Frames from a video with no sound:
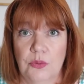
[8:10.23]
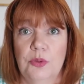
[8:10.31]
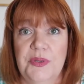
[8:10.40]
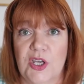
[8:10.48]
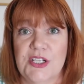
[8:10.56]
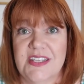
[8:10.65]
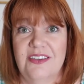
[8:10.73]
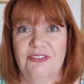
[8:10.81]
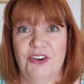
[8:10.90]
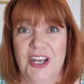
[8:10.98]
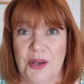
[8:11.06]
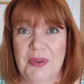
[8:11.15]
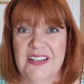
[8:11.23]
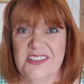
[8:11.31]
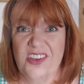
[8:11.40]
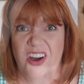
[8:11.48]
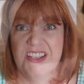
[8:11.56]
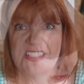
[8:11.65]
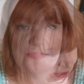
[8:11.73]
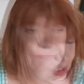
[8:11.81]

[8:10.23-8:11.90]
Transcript: will be asking for it in a bigger size.